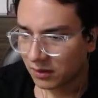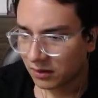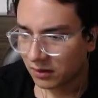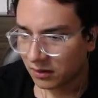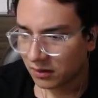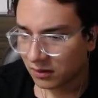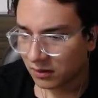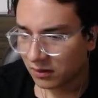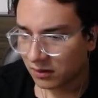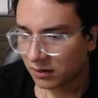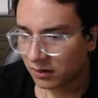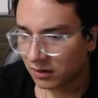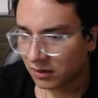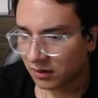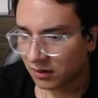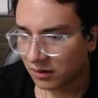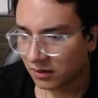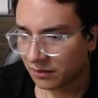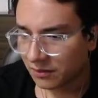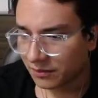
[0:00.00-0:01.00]

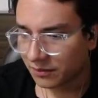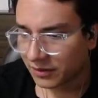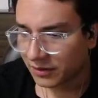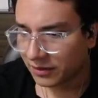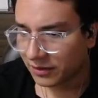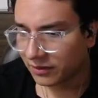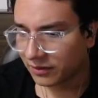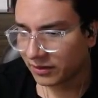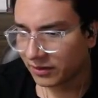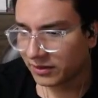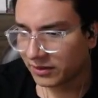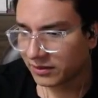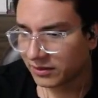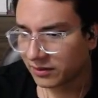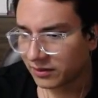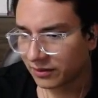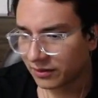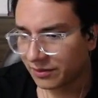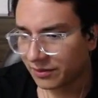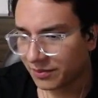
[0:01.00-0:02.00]
Literally slow
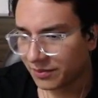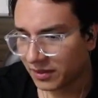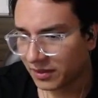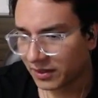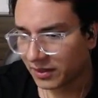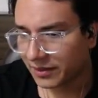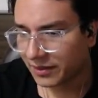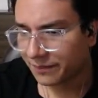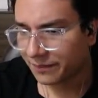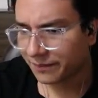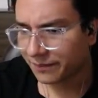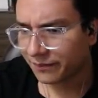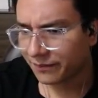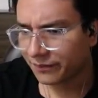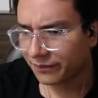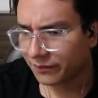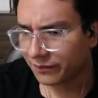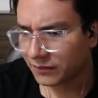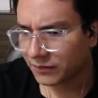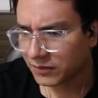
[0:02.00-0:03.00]
API.
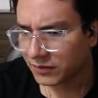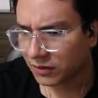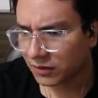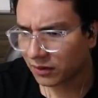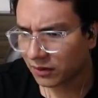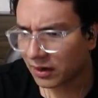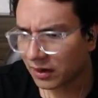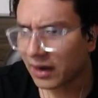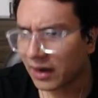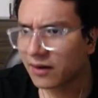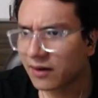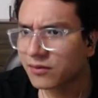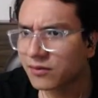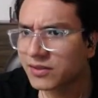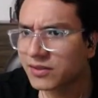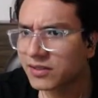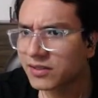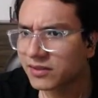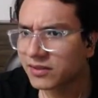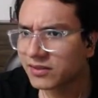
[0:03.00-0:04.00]
So I don't see your
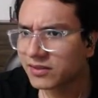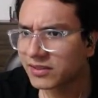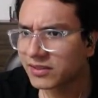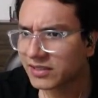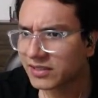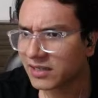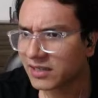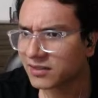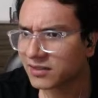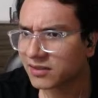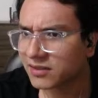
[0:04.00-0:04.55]
suggestion.